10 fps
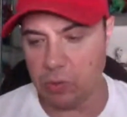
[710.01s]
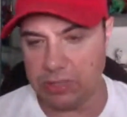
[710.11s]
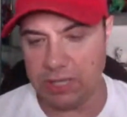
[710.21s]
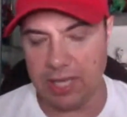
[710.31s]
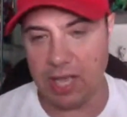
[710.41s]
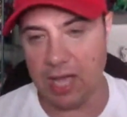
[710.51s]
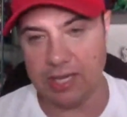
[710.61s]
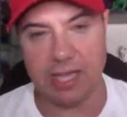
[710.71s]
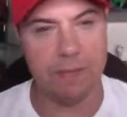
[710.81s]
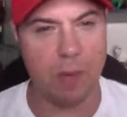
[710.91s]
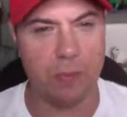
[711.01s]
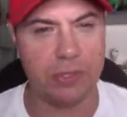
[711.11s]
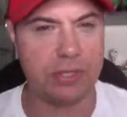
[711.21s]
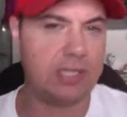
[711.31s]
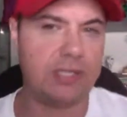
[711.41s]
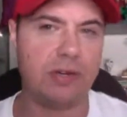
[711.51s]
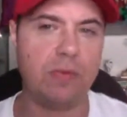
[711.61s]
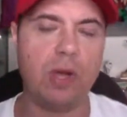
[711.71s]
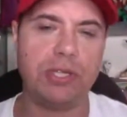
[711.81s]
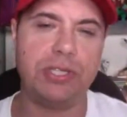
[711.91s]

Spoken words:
they kind of came up with, and I started watching it,